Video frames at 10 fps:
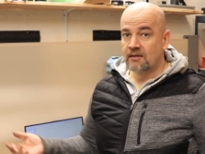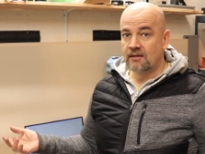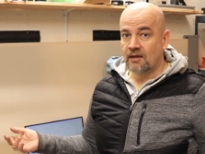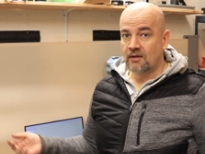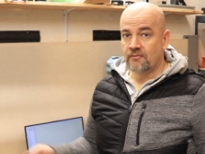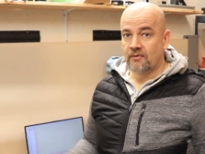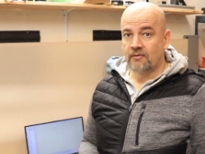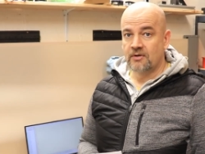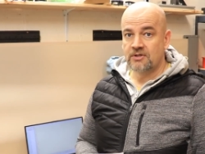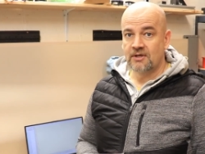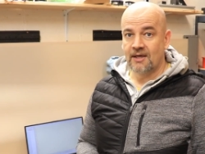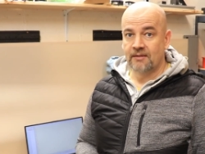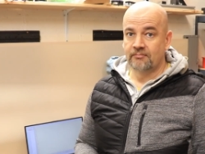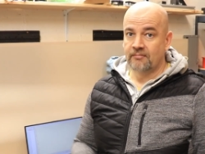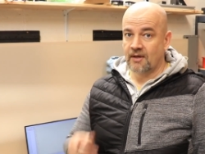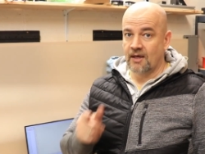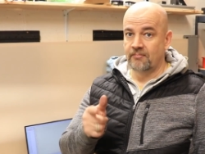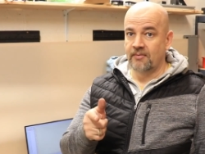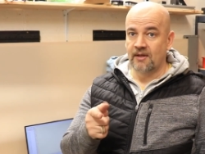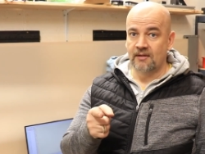Thank you for watching and
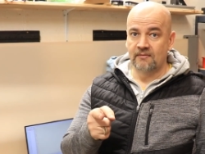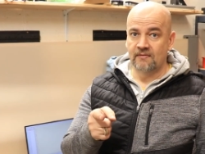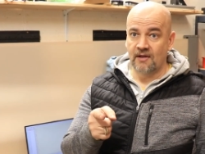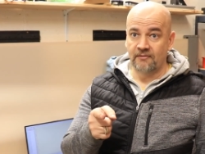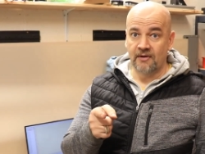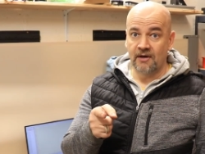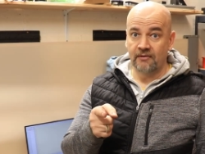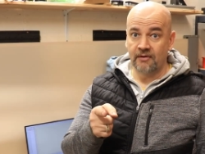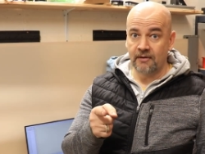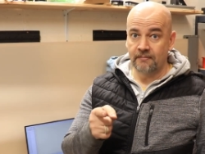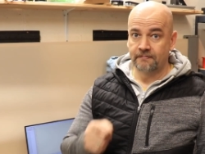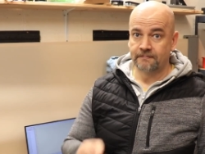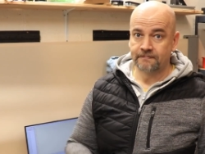happy and safe engraving!